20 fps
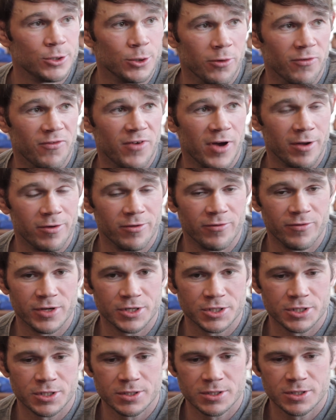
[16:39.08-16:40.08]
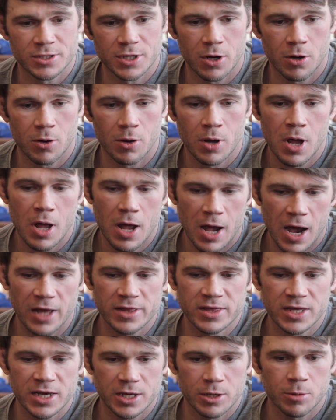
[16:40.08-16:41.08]
205 division. So I
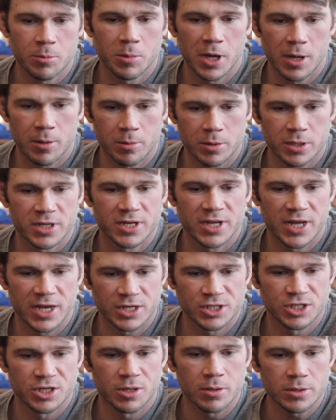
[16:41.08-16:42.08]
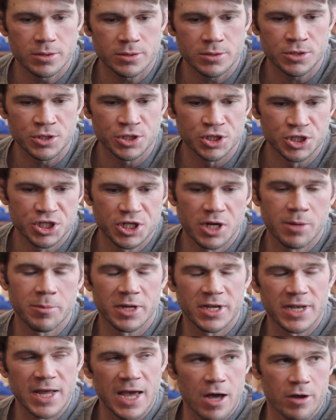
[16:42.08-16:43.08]
think he'll be able to take
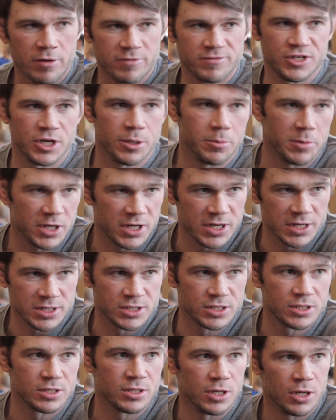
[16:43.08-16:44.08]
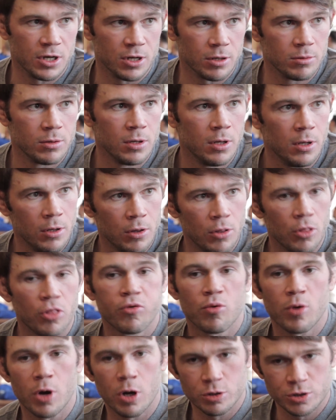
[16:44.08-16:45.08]
Jimmy down if Jimmy gets, you know,
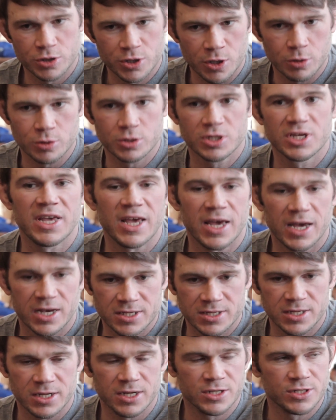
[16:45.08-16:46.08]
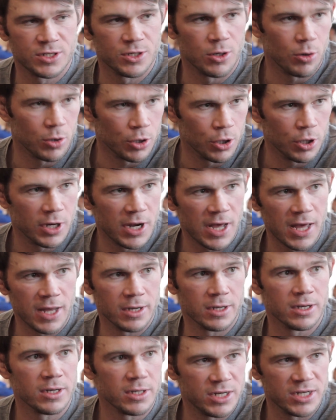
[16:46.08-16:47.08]
throws those kicks that he's so good at
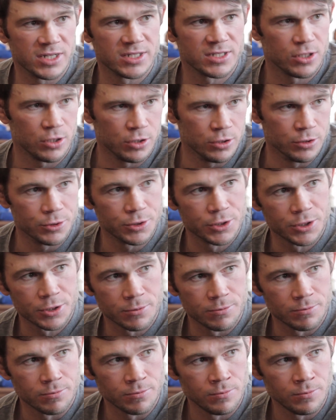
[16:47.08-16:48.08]
and gets loose.